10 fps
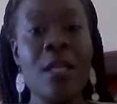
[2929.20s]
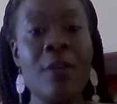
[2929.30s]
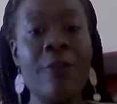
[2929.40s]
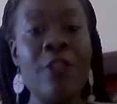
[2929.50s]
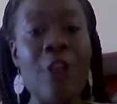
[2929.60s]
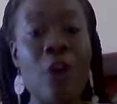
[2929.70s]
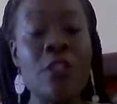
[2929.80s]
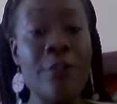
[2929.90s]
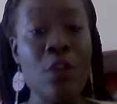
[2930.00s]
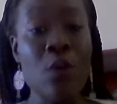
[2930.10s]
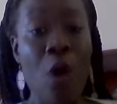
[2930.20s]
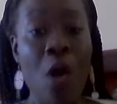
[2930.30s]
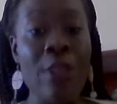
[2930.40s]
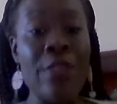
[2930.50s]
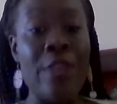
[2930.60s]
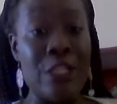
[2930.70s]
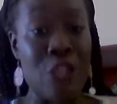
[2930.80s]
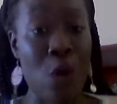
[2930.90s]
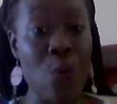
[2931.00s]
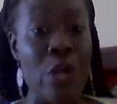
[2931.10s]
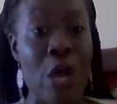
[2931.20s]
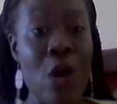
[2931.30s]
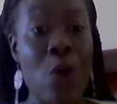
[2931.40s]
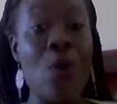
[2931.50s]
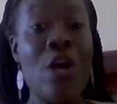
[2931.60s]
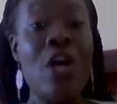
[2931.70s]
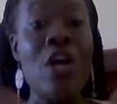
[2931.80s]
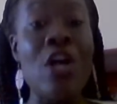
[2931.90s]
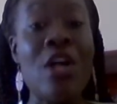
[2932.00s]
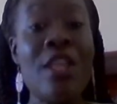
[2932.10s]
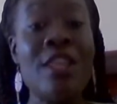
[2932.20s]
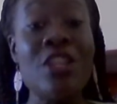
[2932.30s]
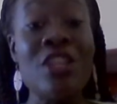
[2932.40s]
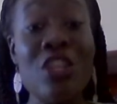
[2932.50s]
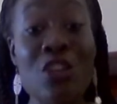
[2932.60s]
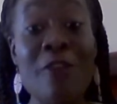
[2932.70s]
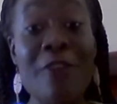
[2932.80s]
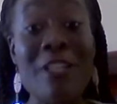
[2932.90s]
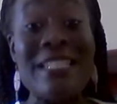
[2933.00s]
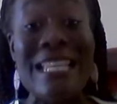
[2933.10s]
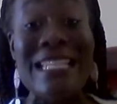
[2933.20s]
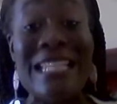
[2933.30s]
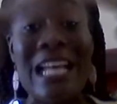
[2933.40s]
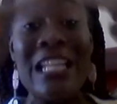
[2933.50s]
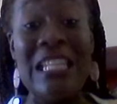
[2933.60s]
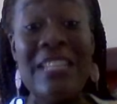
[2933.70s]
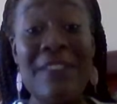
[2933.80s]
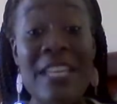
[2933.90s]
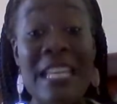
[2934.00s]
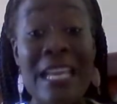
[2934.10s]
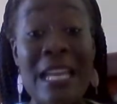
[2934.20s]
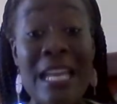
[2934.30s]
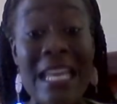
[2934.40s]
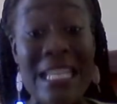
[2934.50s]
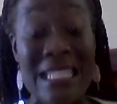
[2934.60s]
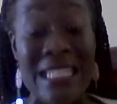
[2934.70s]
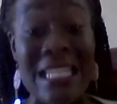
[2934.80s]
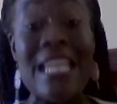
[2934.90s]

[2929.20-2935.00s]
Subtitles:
For those of you all that don't know, the universe is a living entity.